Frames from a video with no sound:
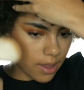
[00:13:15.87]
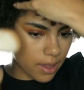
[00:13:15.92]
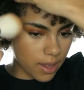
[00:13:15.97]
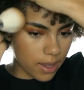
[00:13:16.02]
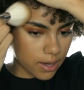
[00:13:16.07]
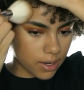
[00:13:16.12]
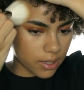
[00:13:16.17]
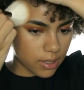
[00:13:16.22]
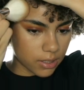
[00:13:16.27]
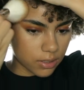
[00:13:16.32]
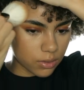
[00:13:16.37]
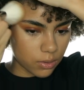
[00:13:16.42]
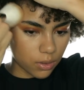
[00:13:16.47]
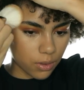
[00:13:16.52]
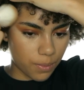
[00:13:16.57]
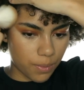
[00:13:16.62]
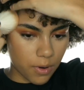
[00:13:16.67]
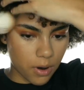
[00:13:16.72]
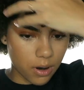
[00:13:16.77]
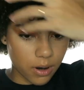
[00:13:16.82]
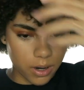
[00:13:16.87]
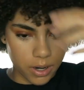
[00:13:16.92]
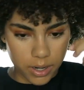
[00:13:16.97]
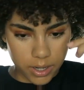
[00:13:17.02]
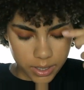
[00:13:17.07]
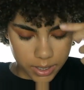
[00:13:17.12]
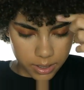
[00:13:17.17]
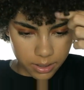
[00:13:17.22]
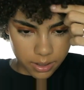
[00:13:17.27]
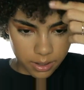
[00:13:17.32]
and into the
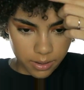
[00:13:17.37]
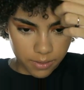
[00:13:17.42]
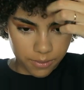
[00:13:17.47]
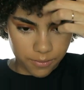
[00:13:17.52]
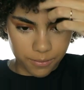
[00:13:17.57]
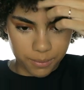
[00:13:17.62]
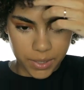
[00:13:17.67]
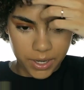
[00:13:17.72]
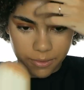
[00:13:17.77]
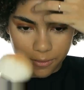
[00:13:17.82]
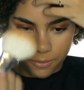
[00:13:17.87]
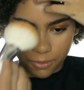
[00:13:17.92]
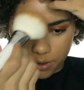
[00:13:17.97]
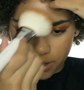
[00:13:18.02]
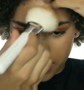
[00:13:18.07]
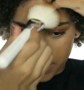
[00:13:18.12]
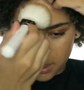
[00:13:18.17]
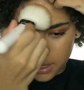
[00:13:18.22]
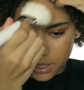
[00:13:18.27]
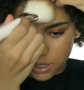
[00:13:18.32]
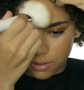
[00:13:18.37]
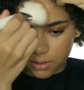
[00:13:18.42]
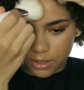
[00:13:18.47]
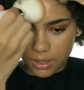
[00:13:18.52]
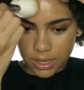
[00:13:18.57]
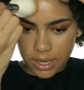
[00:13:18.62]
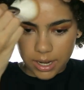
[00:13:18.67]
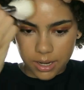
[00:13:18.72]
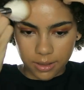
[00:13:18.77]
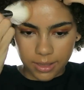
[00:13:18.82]
part of my forehead that you
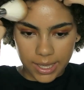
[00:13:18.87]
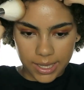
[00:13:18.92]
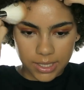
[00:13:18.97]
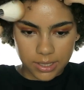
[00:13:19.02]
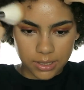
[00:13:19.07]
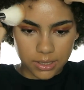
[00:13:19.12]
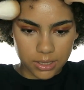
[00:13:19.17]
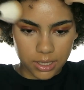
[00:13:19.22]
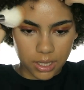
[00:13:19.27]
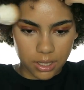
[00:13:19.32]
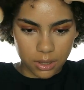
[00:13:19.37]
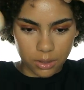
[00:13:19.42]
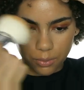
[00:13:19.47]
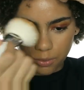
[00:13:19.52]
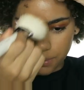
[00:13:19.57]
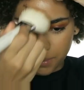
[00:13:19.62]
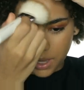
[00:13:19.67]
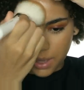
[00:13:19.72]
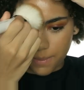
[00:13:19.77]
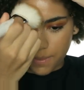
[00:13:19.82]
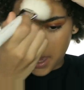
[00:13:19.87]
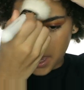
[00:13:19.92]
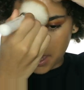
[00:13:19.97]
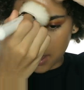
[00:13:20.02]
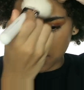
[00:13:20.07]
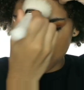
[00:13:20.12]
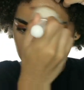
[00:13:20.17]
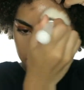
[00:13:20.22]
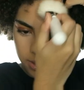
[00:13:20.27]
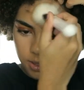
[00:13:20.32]
can kind of like see through my
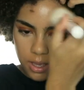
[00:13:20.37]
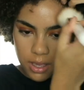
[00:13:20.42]
bangs,